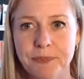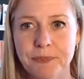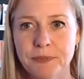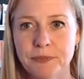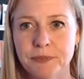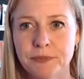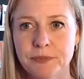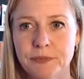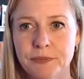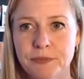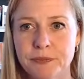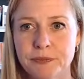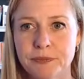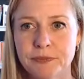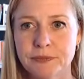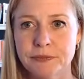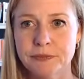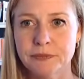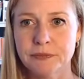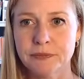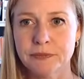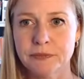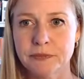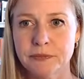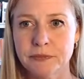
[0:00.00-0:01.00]

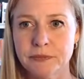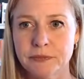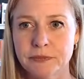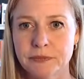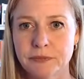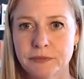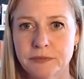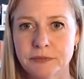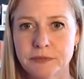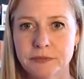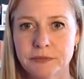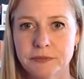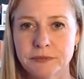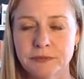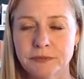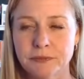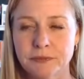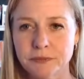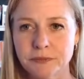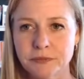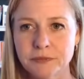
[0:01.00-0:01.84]
[no speech]